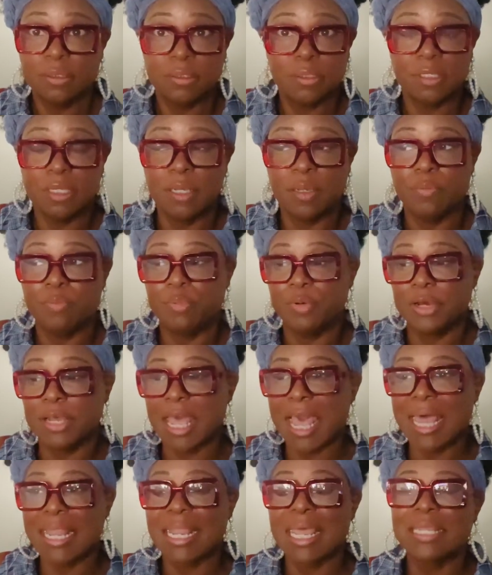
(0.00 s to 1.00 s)
Uh, but
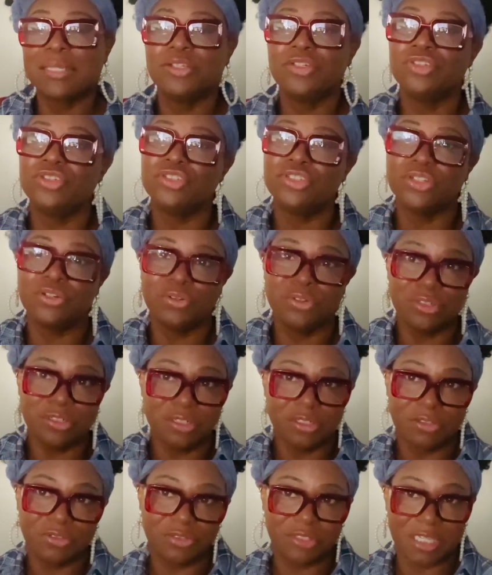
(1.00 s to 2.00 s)
I like to show you
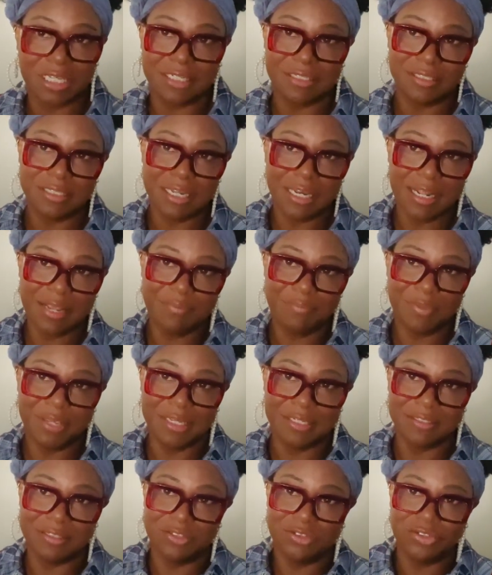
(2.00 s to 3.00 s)
little things that I
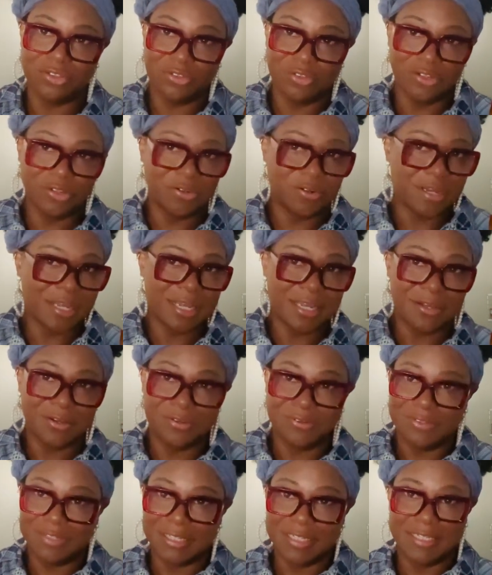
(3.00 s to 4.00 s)
make since you know I
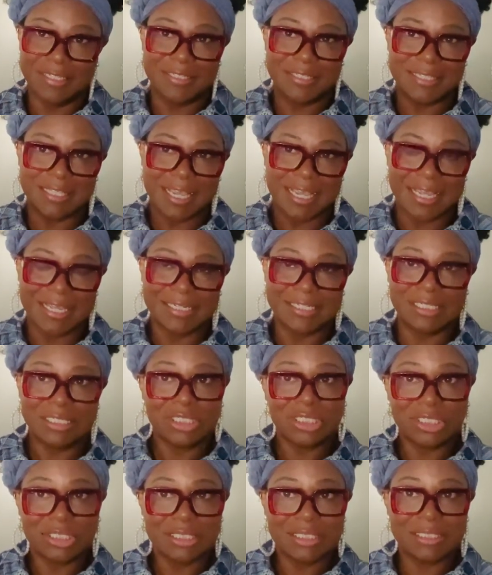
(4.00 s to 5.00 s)
only eat side
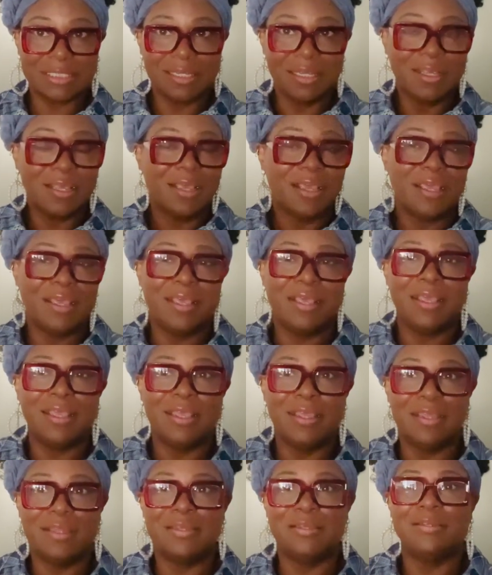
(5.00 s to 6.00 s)
dishes.
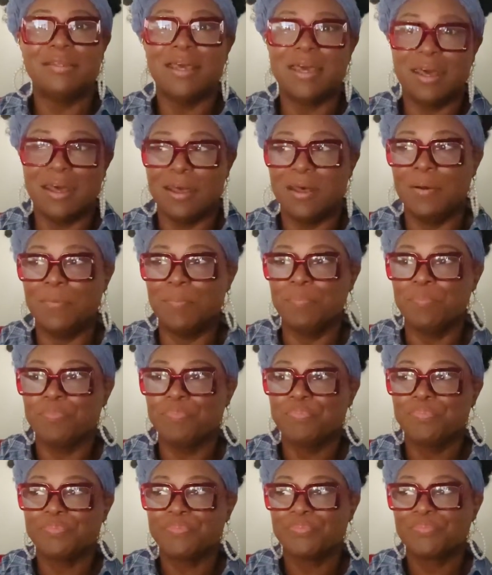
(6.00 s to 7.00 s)
And, um,
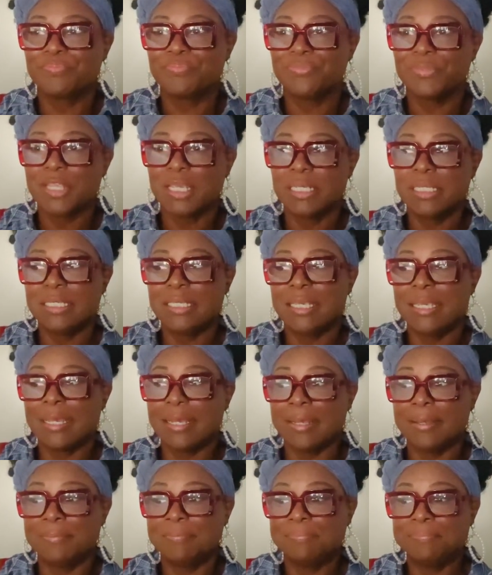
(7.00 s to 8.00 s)

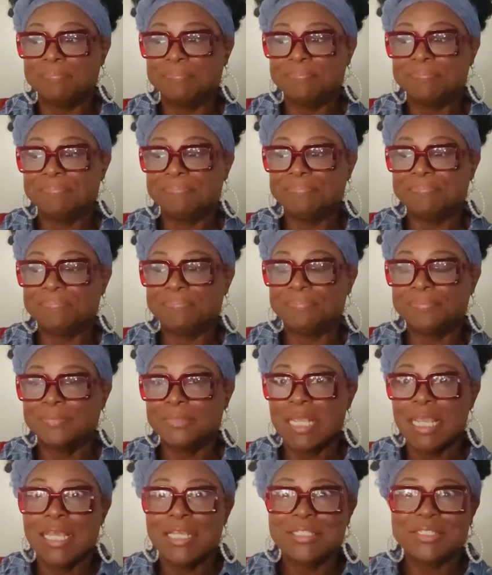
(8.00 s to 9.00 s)
yeah.
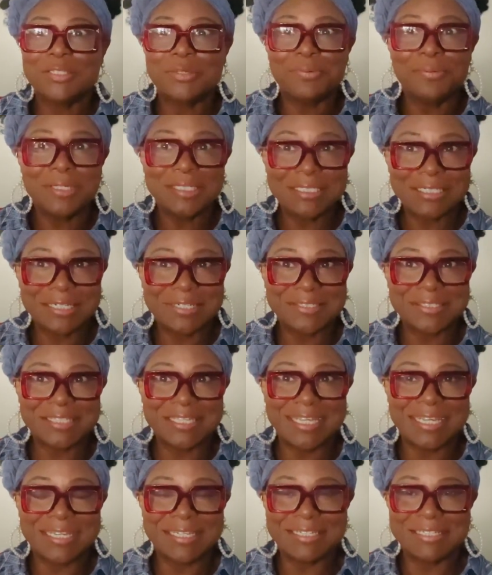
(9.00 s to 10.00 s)
So what y'all
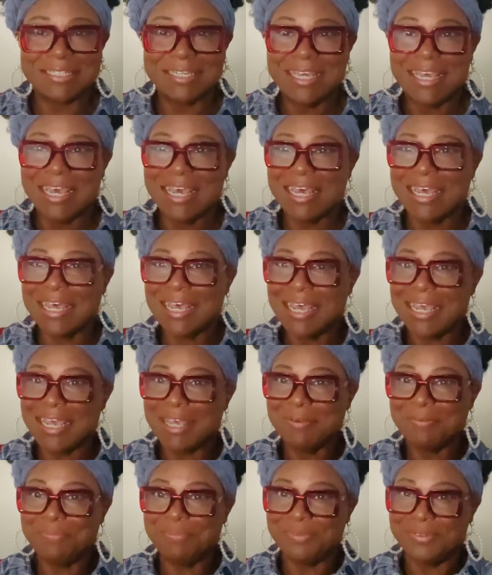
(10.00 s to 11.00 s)
think?
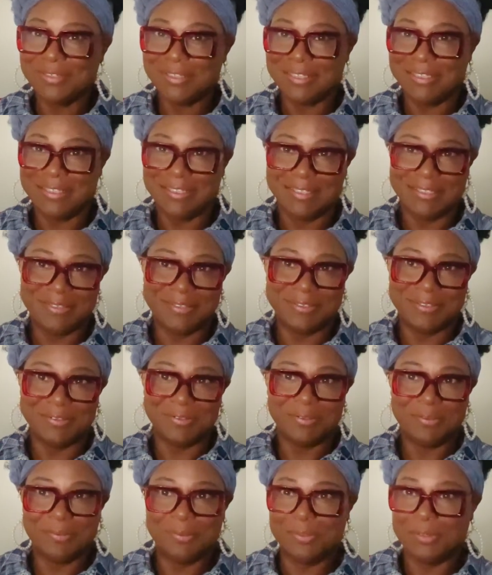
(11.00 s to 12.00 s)
I put this
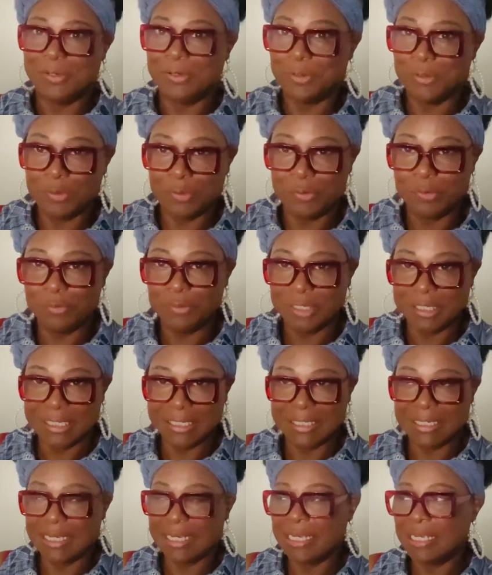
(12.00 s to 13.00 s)
old
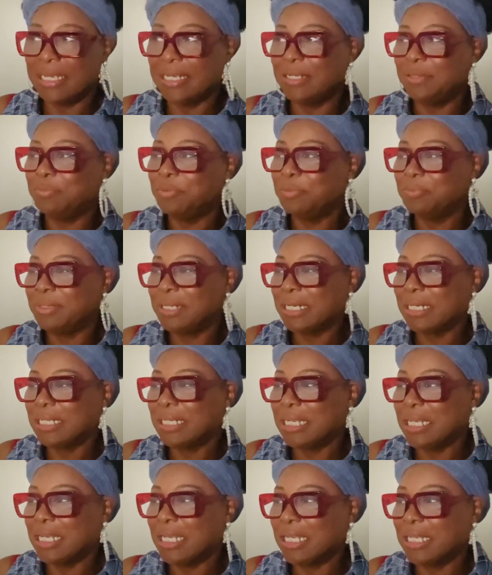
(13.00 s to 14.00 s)
wig I had up in my
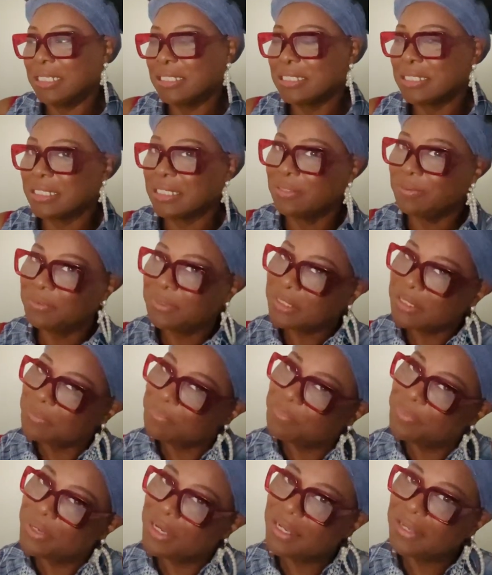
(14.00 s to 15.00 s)
closet with the
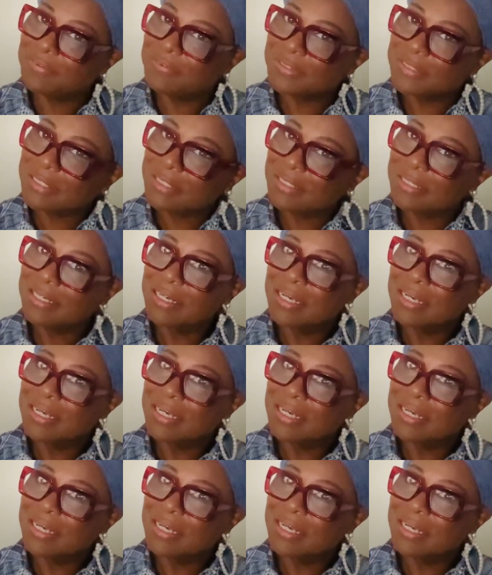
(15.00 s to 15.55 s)
puffs